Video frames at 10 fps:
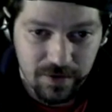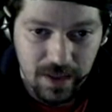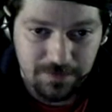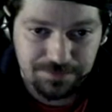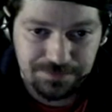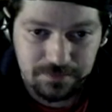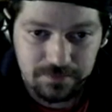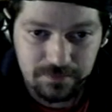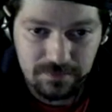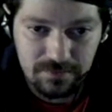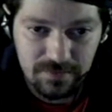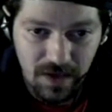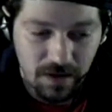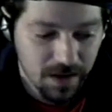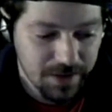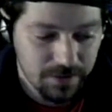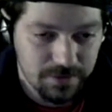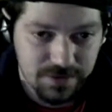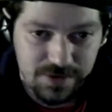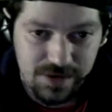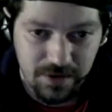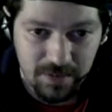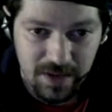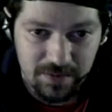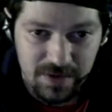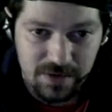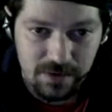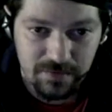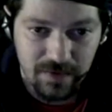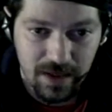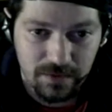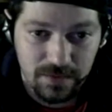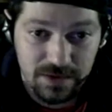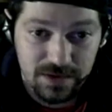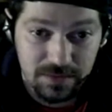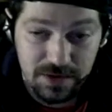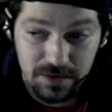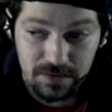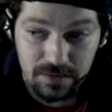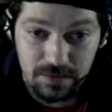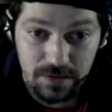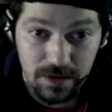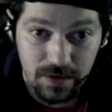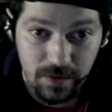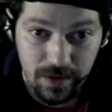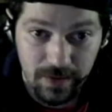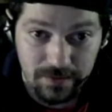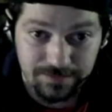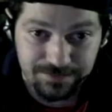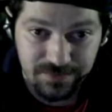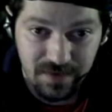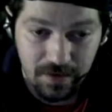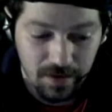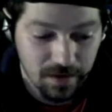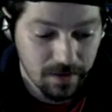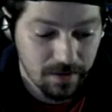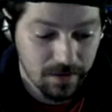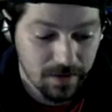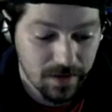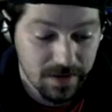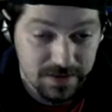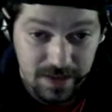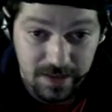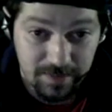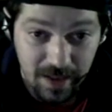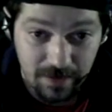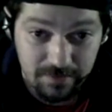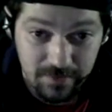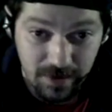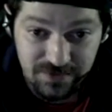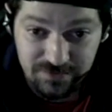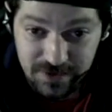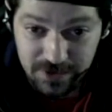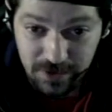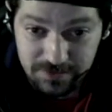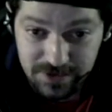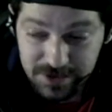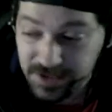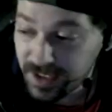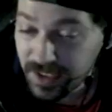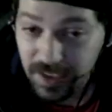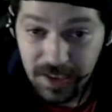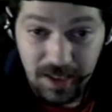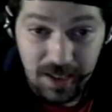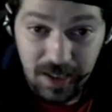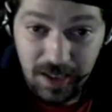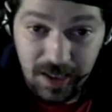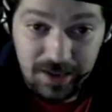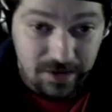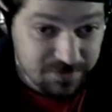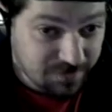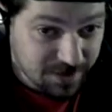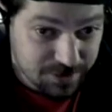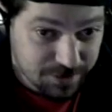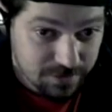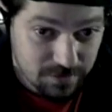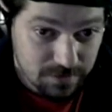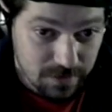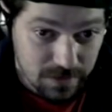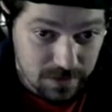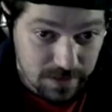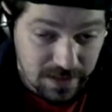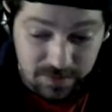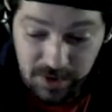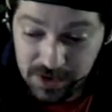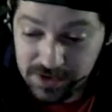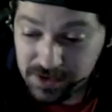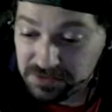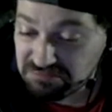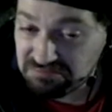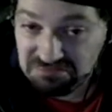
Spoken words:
I used sodium metabisulfate, which seems to work quite well. It's cleaned them out, nice fresh cartridges, nice fresh atomizers, ready to go.